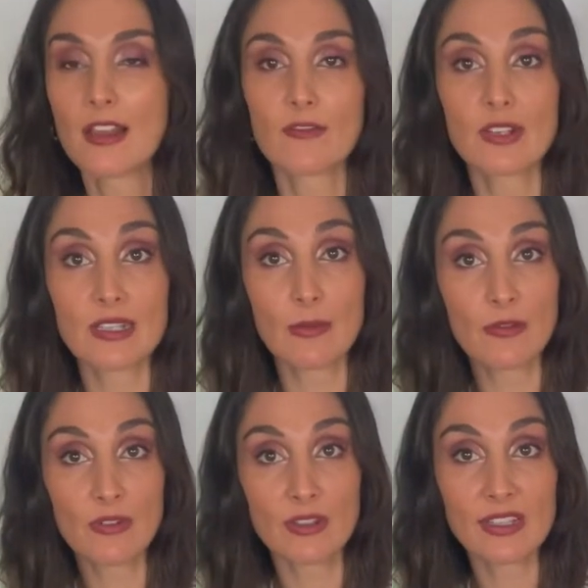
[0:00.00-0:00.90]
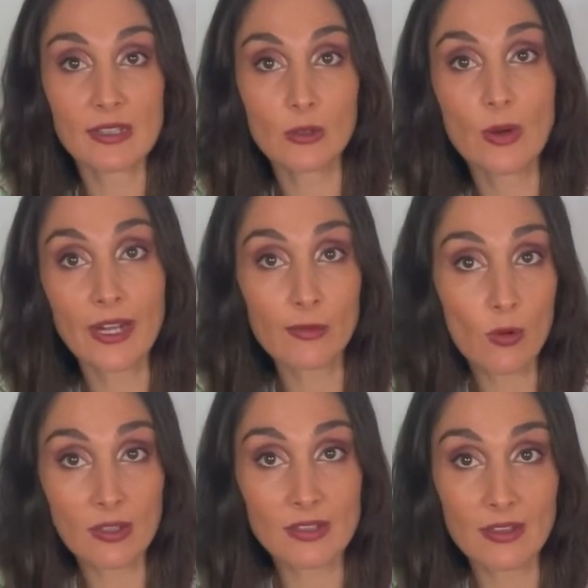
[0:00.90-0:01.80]
For some of you, there's a Queen of
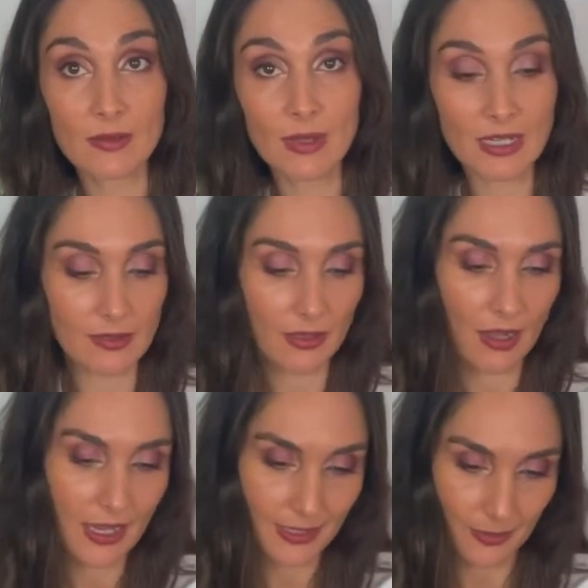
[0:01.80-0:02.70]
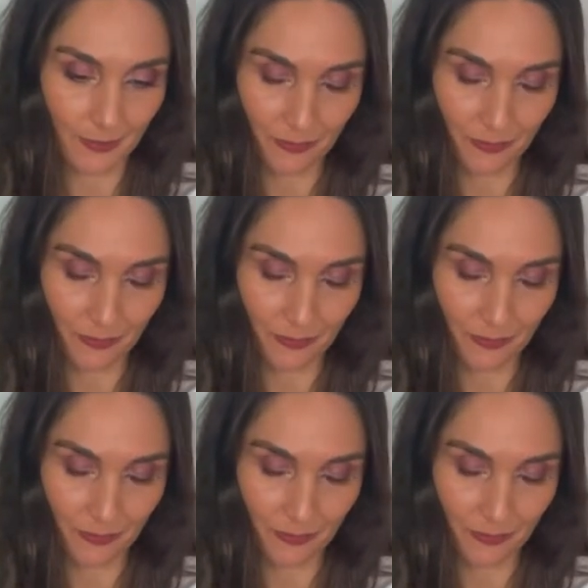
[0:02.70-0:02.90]
Wands in the mix, guys.